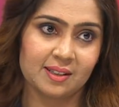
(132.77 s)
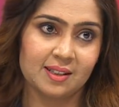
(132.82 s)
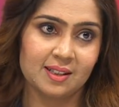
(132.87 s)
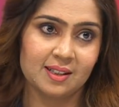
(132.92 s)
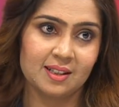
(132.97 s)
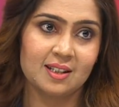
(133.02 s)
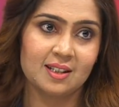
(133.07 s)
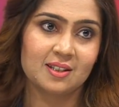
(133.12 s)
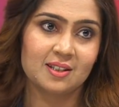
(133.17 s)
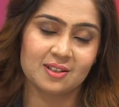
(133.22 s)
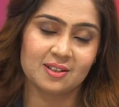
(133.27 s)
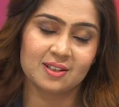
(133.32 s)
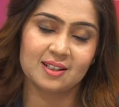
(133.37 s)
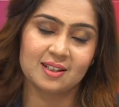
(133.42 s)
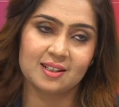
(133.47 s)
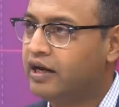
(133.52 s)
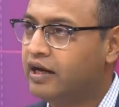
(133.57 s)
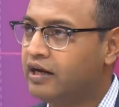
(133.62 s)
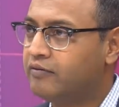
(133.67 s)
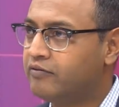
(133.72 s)
Right.
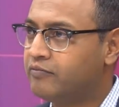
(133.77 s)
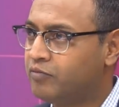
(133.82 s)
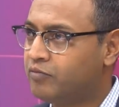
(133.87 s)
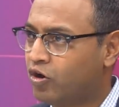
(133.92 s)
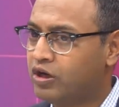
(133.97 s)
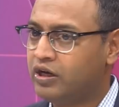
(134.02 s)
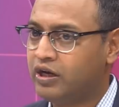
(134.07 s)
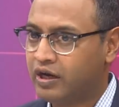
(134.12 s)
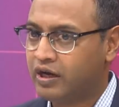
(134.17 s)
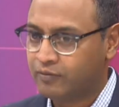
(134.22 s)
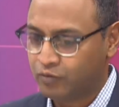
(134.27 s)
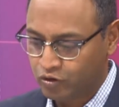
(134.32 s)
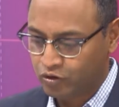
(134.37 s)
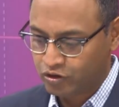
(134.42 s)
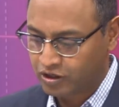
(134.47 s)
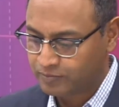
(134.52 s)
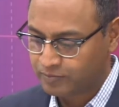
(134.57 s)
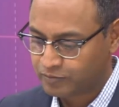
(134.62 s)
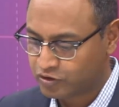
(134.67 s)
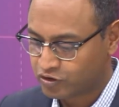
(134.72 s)
And broadly, and I'm going
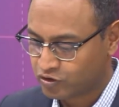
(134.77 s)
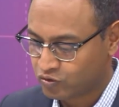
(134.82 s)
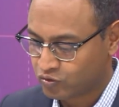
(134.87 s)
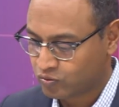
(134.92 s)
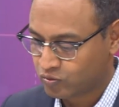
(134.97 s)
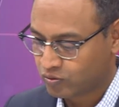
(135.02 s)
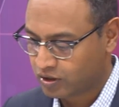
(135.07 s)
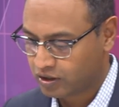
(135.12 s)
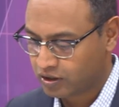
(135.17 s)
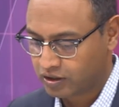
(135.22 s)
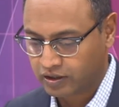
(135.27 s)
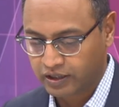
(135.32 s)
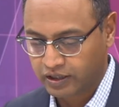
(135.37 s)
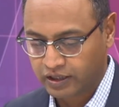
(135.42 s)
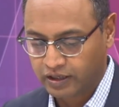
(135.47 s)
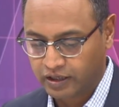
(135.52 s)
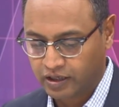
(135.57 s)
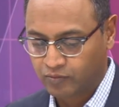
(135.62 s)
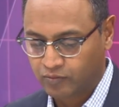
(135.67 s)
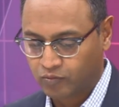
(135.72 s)
to come to you
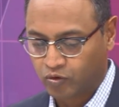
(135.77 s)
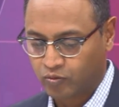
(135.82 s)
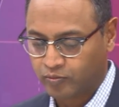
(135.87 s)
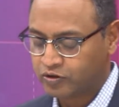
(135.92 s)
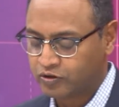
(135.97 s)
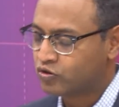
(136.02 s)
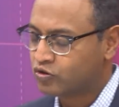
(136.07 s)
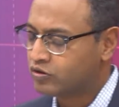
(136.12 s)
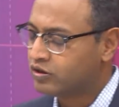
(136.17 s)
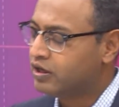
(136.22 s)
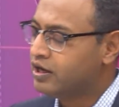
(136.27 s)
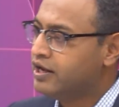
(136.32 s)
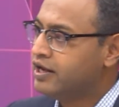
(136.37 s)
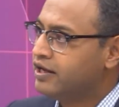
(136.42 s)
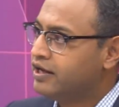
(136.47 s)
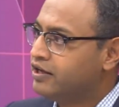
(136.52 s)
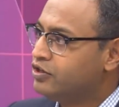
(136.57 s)
in a moment, Sonal,